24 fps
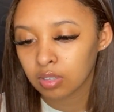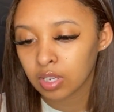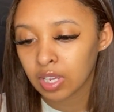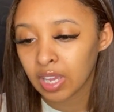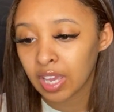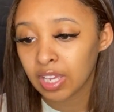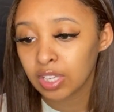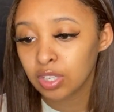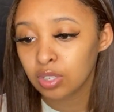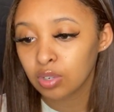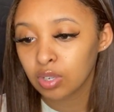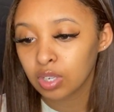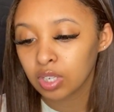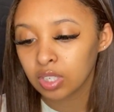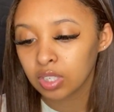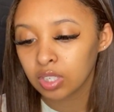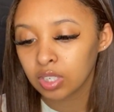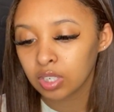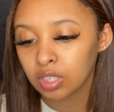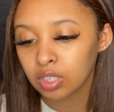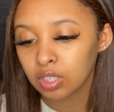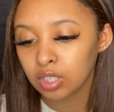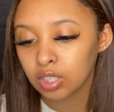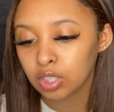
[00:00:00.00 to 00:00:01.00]
And you could
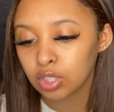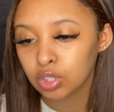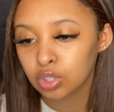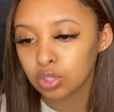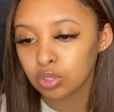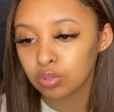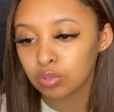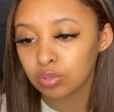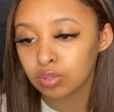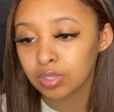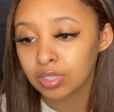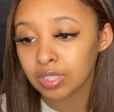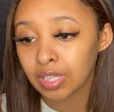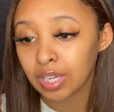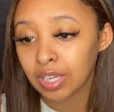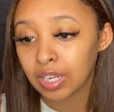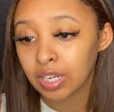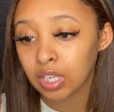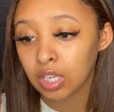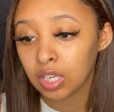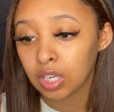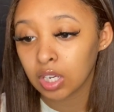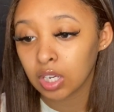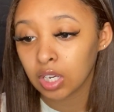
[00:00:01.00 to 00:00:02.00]
literally choose
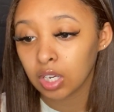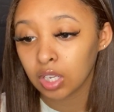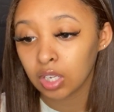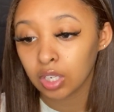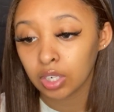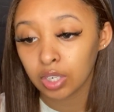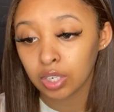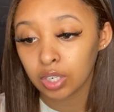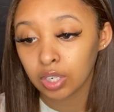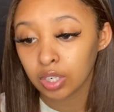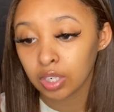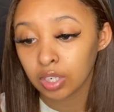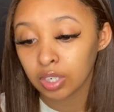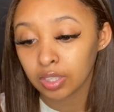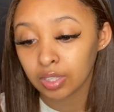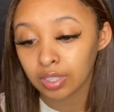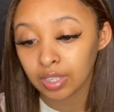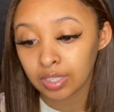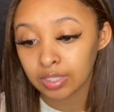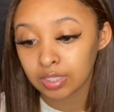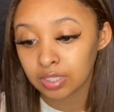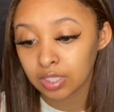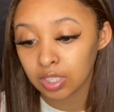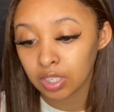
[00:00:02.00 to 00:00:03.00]
any color
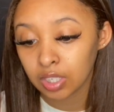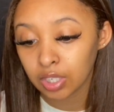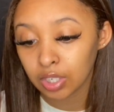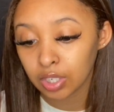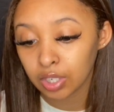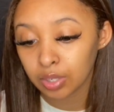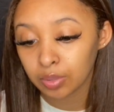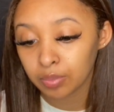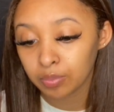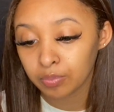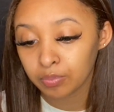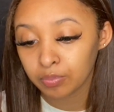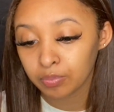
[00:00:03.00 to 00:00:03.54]
that's here.